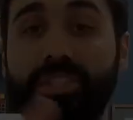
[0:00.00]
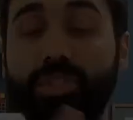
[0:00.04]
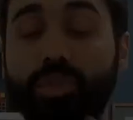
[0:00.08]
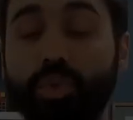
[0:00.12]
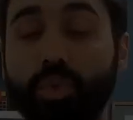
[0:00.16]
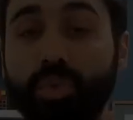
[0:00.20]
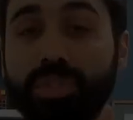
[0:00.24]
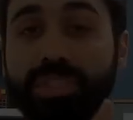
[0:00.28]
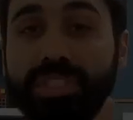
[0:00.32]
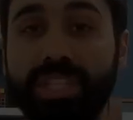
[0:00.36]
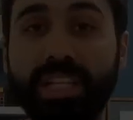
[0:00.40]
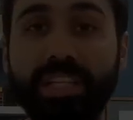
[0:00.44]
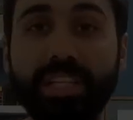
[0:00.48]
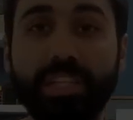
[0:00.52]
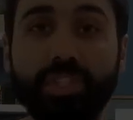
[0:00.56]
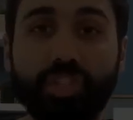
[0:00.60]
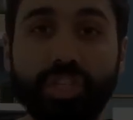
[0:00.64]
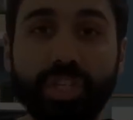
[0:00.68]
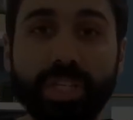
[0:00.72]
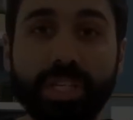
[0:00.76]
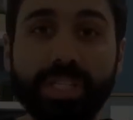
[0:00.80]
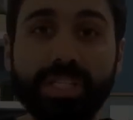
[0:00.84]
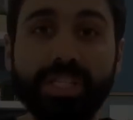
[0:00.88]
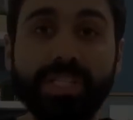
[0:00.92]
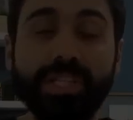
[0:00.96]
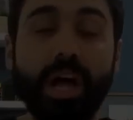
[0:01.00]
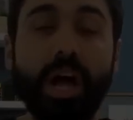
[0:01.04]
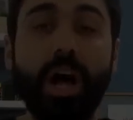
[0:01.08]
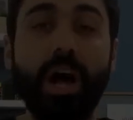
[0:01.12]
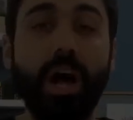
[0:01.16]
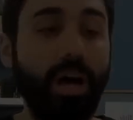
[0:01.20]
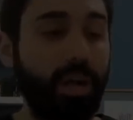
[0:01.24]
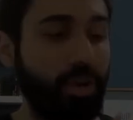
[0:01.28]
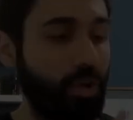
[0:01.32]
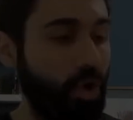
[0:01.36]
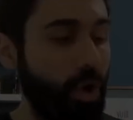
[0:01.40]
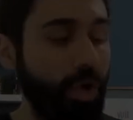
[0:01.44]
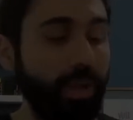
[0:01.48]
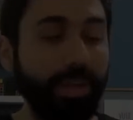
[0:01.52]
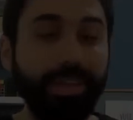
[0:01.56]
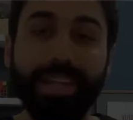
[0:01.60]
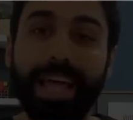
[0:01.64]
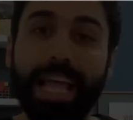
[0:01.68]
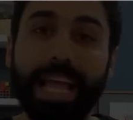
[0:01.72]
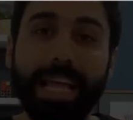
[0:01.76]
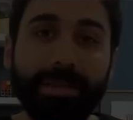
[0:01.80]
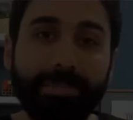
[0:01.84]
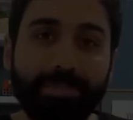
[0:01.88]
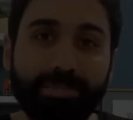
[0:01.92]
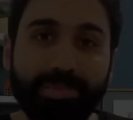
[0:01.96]
two strategies are
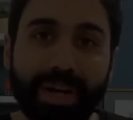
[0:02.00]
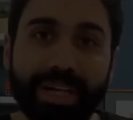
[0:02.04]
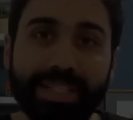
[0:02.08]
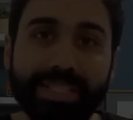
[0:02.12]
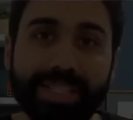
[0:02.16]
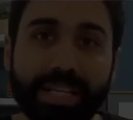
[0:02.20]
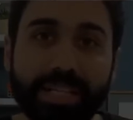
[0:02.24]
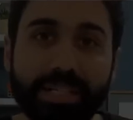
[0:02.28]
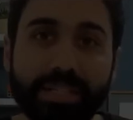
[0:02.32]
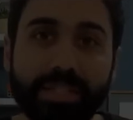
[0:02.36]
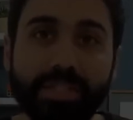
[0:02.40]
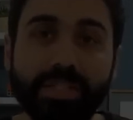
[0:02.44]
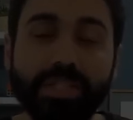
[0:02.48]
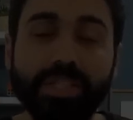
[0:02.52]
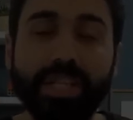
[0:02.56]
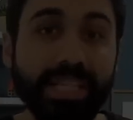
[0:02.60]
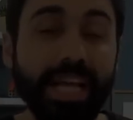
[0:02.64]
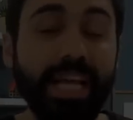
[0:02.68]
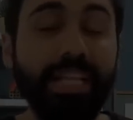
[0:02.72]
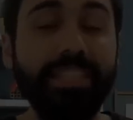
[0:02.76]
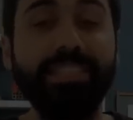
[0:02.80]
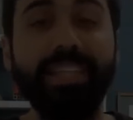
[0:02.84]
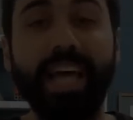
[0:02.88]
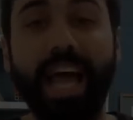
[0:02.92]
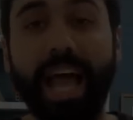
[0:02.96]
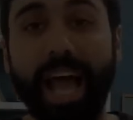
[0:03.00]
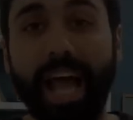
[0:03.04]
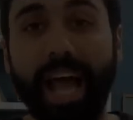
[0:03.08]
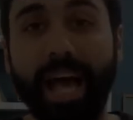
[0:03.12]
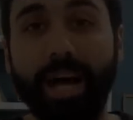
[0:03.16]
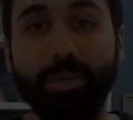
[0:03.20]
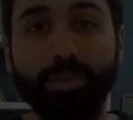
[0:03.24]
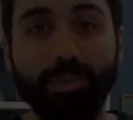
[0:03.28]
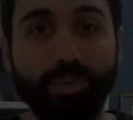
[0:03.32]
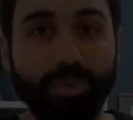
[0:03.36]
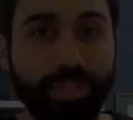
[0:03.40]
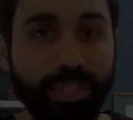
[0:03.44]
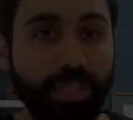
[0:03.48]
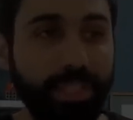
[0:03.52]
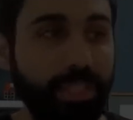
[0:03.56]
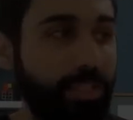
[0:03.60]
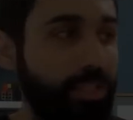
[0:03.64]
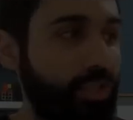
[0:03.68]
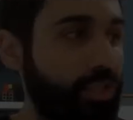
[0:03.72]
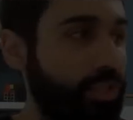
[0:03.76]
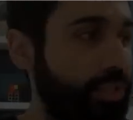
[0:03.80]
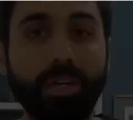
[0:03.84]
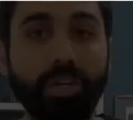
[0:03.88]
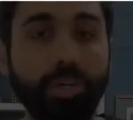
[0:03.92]
online presence and outreach.